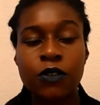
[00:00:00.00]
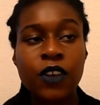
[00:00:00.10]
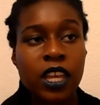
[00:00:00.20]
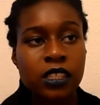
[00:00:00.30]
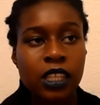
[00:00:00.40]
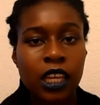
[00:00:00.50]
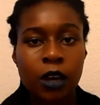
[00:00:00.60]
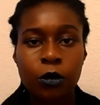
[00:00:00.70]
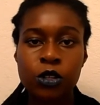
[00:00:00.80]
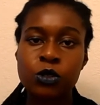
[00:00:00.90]
The first
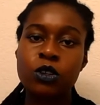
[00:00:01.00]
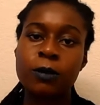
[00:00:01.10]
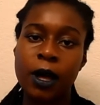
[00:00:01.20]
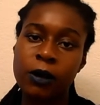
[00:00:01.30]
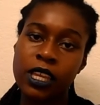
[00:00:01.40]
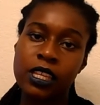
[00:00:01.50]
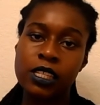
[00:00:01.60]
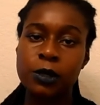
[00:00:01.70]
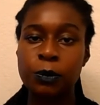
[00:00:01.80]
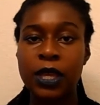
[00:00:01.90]
thing I want to talk about
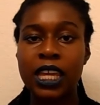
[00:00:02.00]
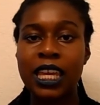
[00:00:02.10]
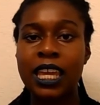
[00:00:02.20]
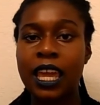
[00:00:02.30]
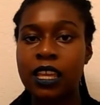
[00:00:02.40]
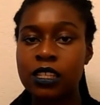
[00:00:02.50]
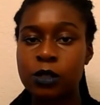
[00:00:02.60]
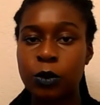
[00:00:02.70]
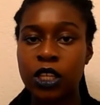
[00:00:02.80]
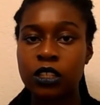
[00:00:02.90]
is picking a
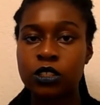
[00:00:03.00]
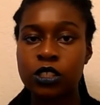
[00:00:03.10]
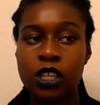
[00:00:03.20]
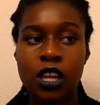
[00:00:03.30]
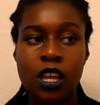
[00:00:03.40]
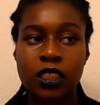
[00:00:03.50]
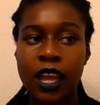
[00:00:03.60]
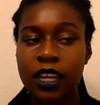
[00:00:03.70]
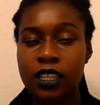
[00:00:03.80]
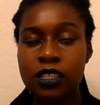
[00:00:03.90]
speech.
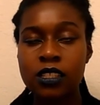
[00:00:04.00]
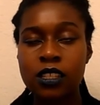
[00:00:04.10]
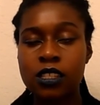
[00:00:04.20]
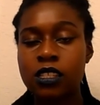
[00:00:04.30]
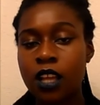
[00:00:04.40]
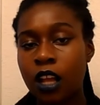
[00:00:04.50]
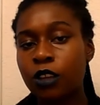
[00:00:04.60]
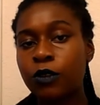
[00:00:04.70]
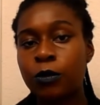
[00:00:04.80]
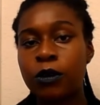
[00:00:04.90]
That is the
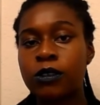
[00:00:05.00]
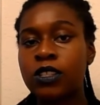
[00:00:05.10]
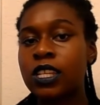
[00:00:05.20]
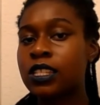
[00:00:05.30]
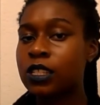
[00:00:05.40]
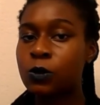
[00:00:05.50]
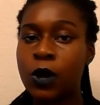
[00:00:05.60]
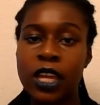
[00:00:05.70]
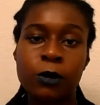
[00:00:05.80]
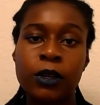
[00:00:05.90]
start of your process. It's
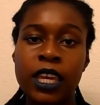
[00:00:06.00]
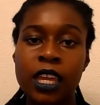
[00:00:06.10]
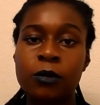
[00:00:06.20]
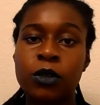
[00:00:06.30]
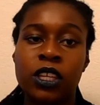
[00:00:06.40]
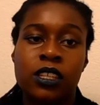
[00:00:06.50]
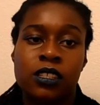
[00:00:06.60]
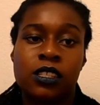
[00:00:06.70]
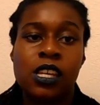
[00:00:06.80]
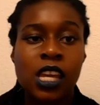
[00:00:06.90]
where you begin
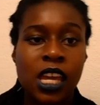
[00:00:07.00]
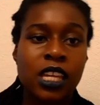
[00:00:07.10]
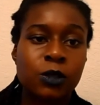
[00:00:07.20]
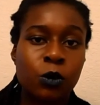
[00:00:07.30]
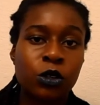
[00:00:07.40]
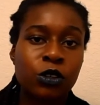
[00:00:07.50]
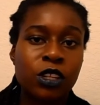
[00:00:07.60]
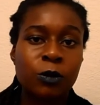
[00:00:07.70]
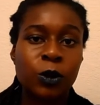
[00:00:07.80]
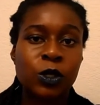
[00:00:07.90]
because it's what you're
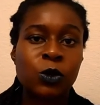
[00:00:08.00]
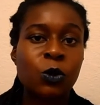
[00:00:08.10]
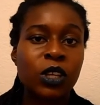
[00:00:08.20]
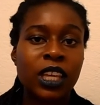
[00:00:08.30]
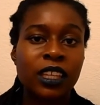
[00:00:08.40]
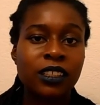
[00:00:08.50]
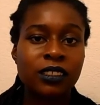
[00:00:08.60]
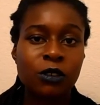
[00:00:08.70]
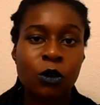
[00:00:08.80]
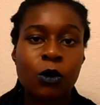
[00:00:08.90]
going to be
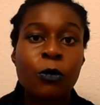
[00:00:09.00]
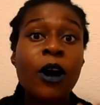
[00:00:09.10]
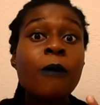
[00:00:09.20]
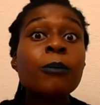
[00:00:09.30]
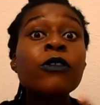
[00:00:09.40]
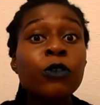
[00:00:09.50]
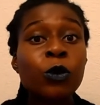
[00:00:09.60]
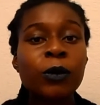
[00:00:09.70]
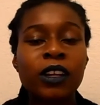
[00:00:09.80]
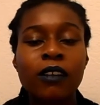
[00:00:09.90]
talking or
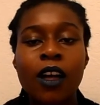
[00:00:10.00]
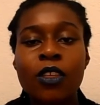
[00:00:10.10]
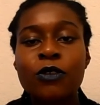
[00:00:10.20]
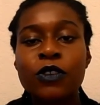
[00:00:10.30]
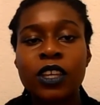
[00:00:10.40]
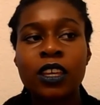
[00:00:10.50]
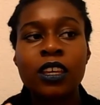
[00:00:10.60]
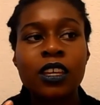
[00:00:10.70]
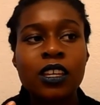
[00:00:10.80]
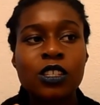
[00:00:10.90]
performing rather
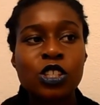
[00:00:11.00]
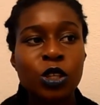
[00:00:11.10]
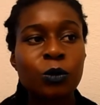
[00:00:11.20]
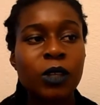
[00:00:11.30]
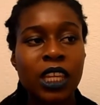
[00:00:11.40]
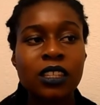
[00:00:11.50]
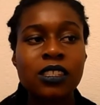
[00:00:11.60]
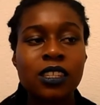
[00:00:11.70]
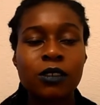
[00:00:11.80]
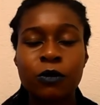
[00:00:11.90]
for 2
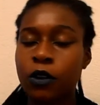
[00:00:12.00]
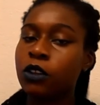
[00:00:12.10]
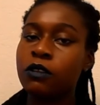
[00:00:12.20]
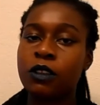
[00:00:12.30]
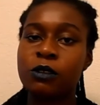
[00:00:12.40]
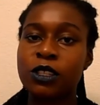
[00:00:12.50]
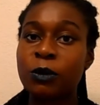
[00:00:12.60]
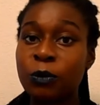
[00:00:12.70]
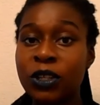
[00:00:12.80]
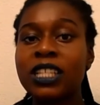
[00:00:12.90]
minutes in front of those
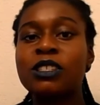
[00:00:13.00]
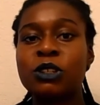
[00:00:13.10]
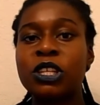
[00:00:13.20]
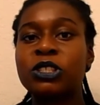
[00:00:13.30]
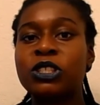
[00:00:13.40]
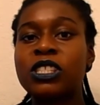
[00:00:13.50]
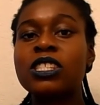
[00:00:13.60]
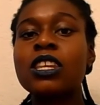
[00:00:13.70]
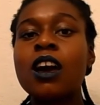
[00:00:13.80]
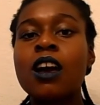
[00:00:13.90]
complete
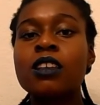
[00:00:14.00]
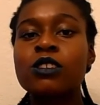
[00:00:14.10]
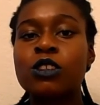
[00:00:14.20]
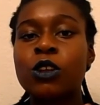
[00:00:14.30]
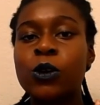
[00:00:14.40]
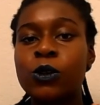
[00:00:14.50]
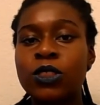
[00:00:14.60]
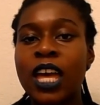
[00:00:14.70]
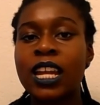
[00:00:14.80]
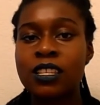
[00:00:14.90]
strangers. So
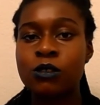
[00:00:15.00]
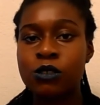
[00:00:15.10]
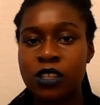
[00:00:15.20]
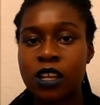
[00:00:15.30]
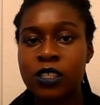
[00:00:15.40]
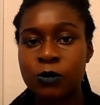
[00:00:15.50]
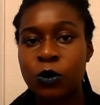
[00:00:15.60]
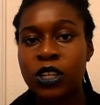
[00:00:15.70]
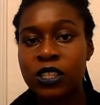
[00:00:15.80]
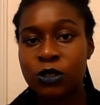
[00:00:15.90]
that is your starting
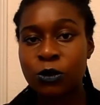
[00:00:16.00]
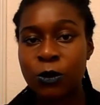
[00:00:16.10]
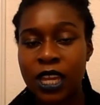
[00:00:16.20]
point, it's your